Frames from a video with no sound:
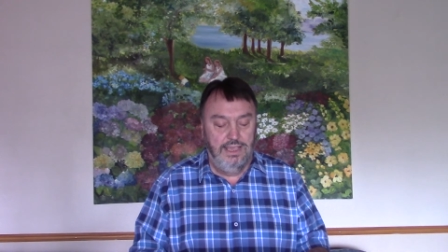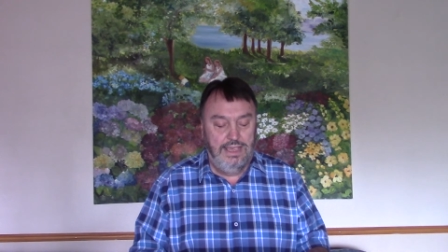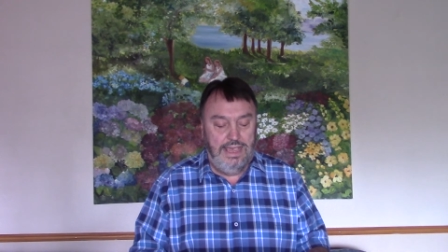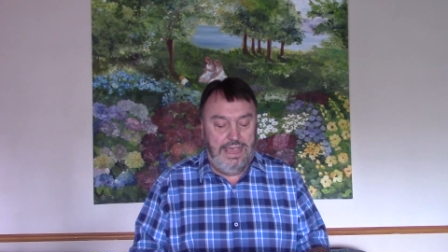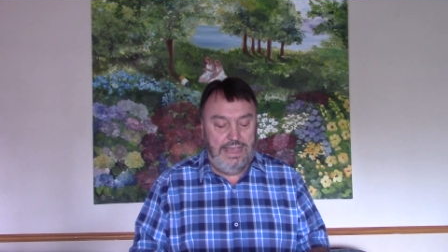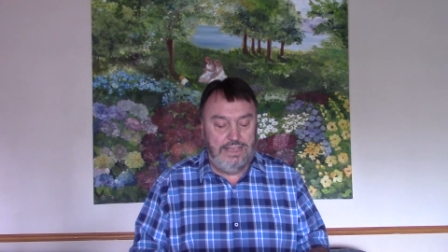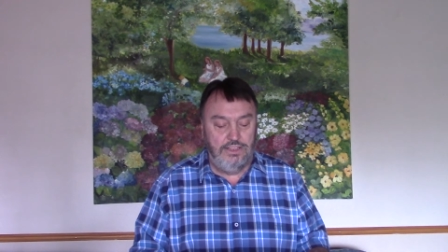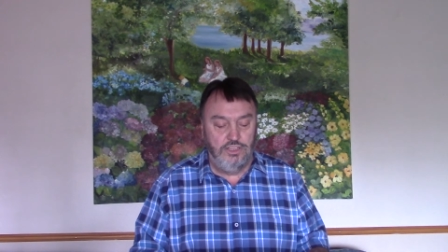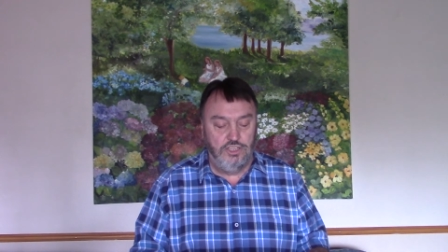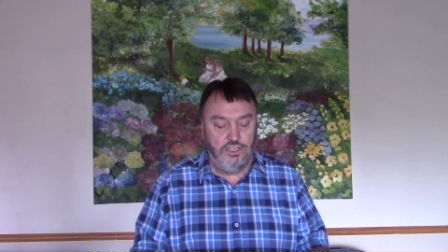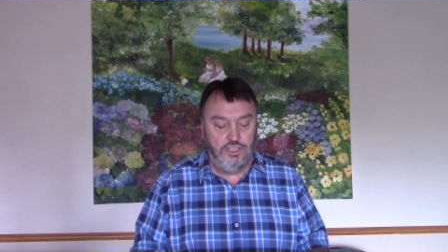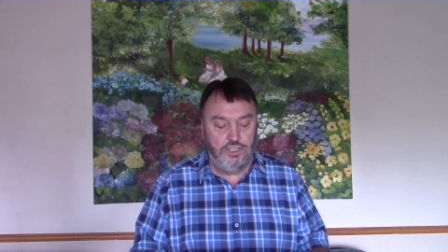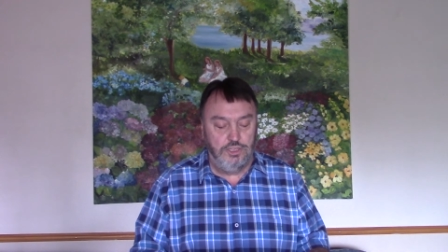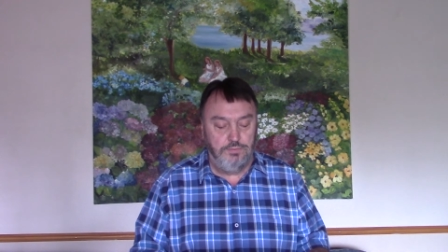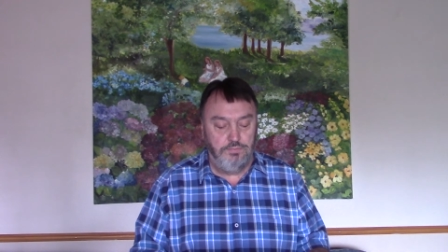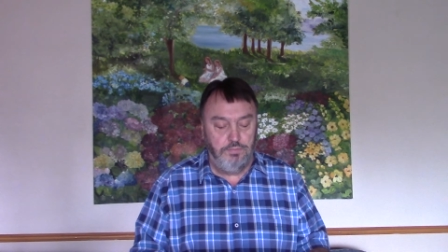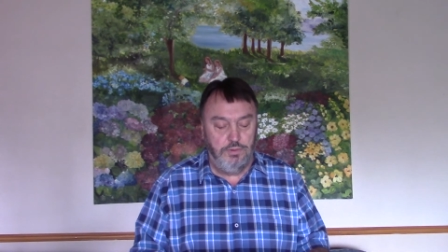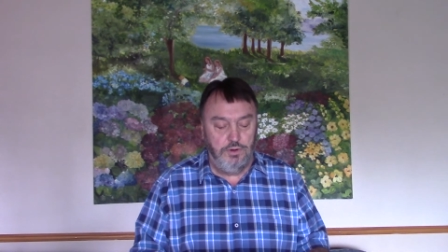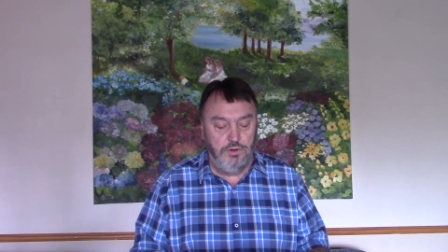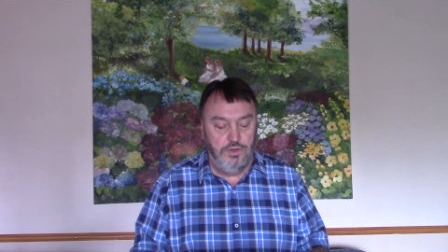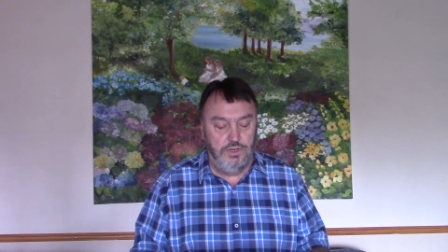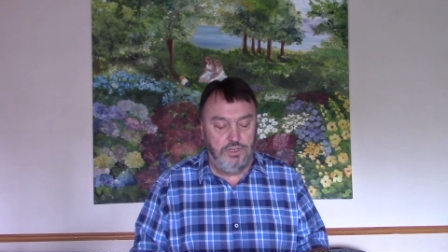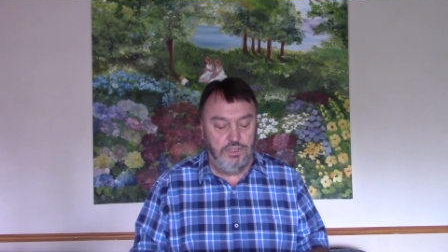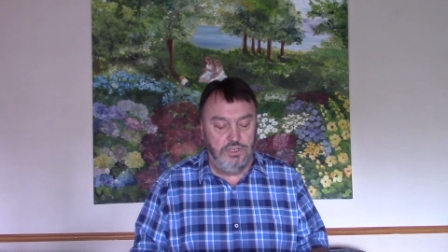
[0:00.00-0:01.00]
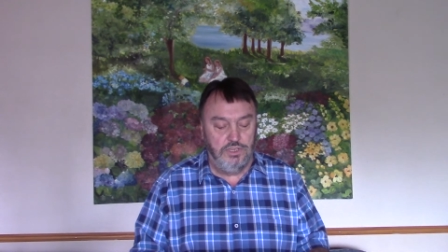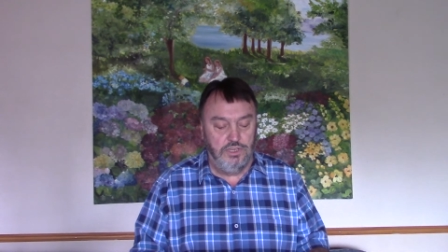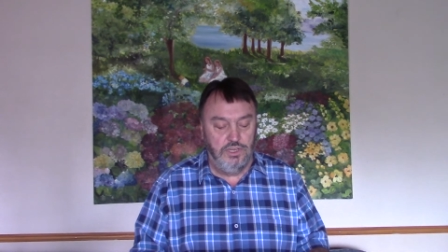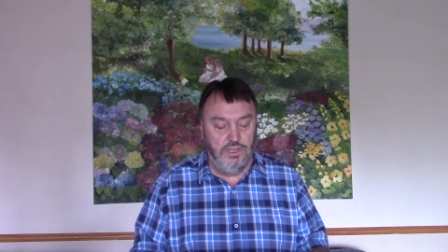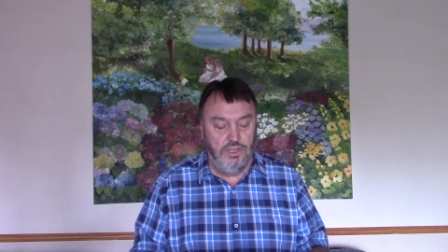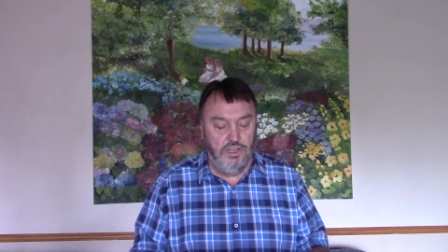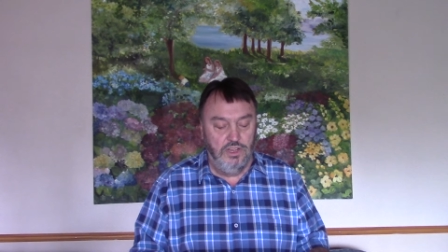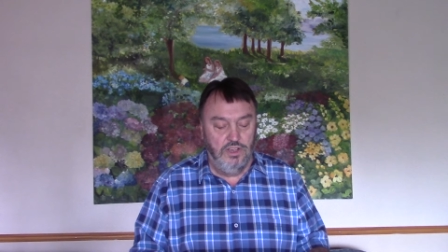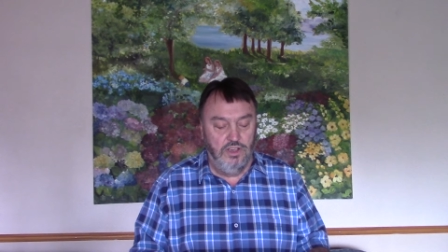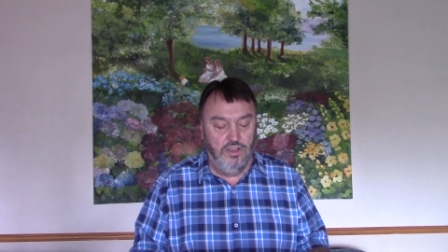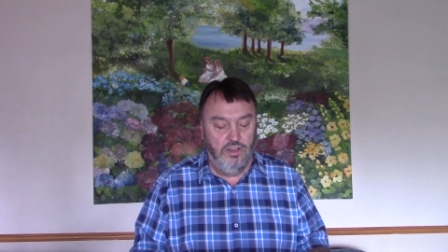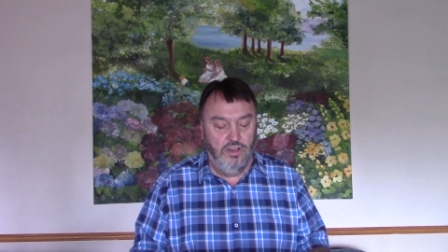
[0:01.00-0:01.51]
and the spirit
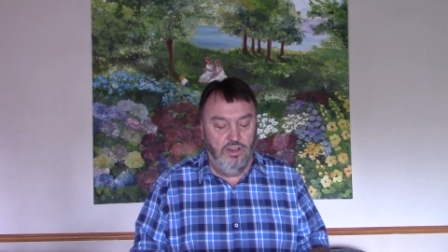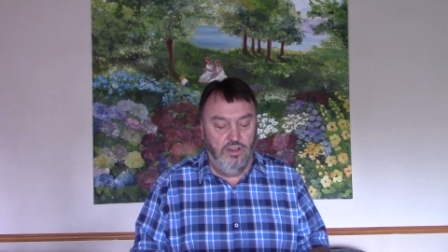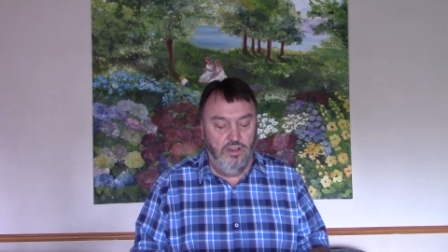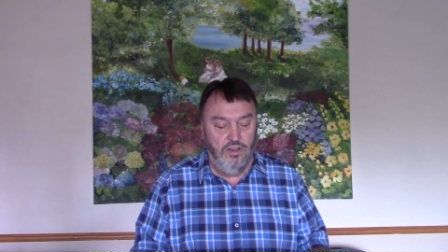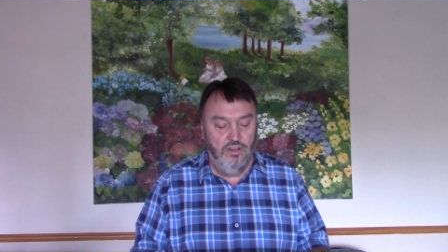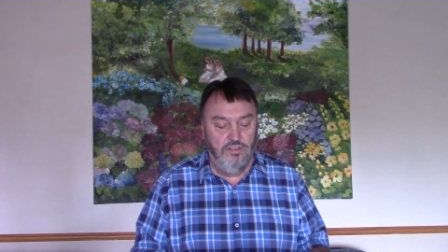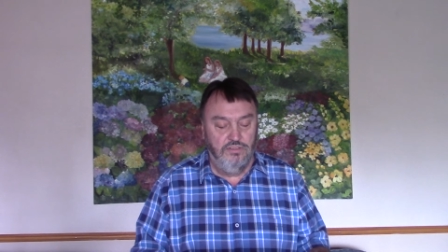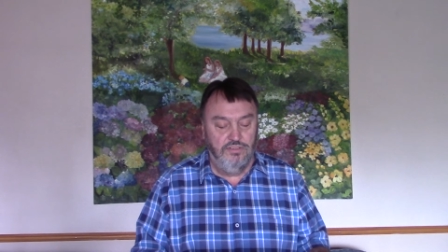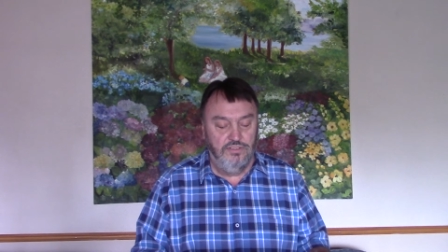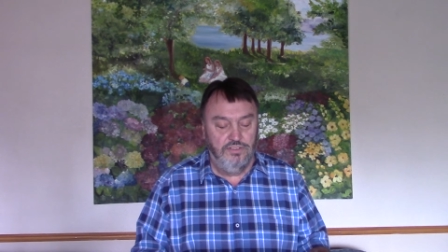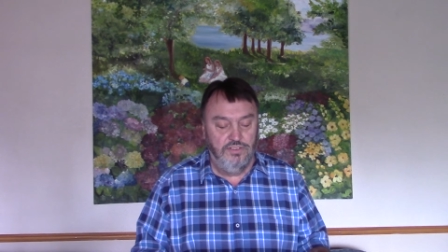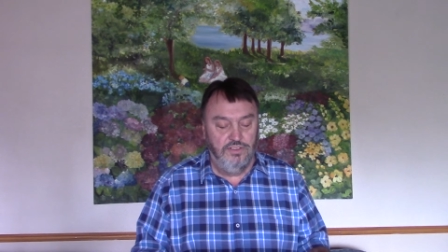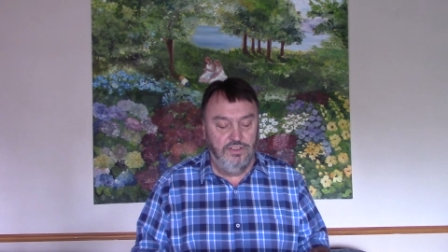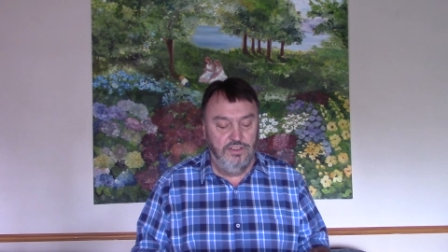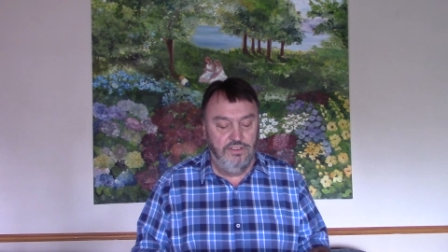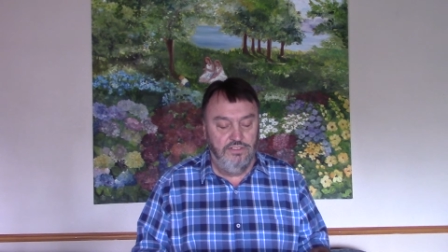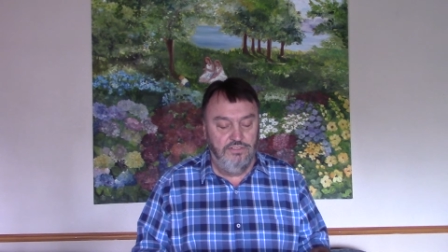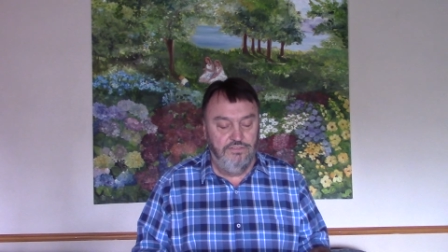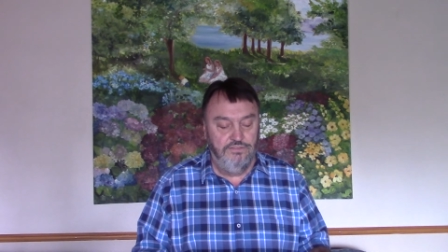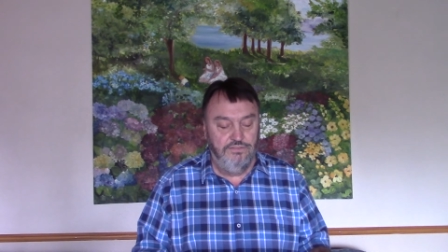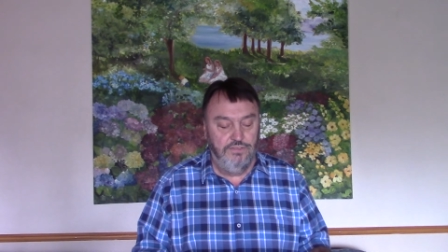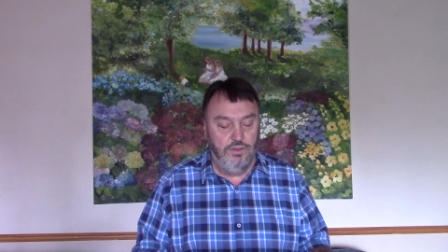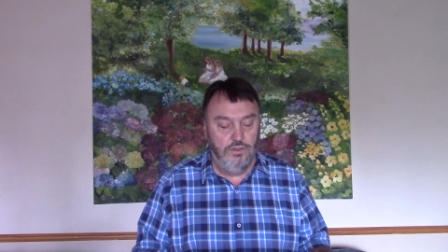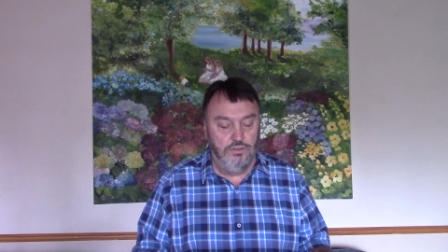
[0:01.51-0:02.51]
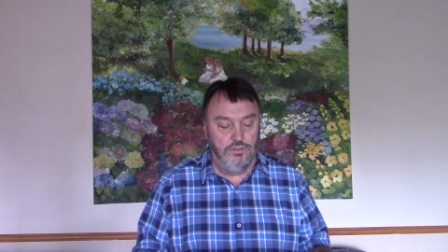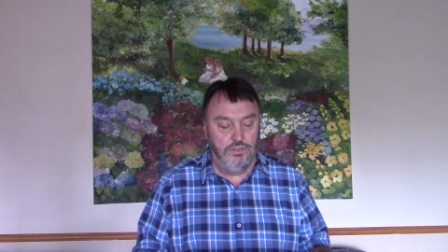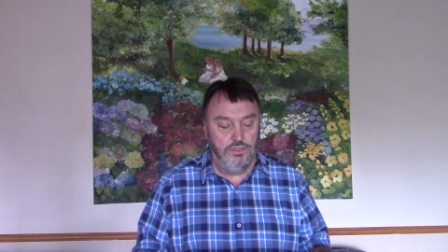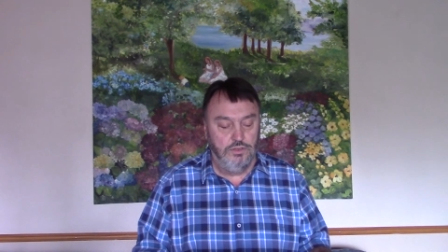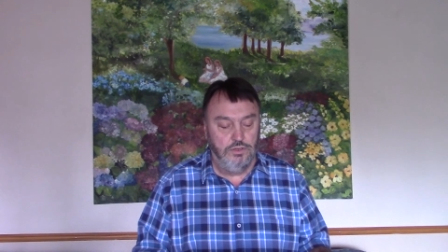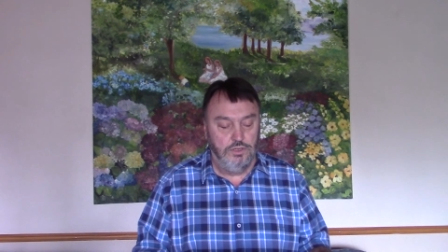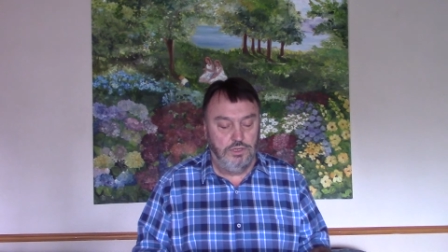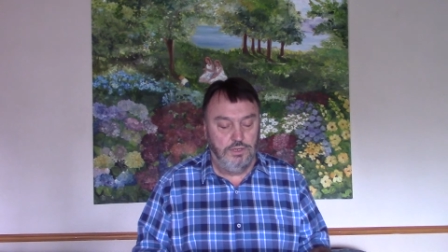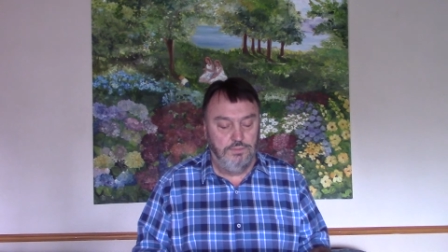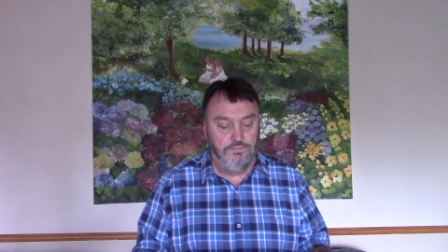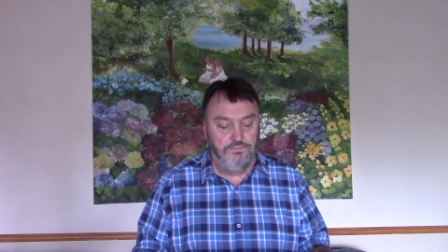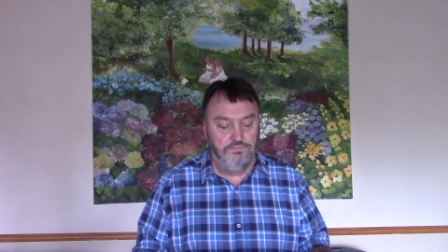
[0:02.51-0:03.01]
of
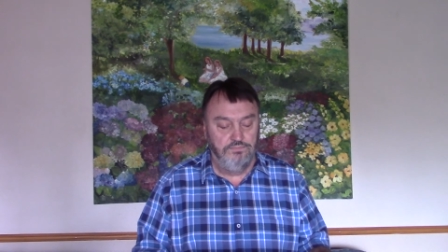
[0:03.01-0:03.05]
falsehood.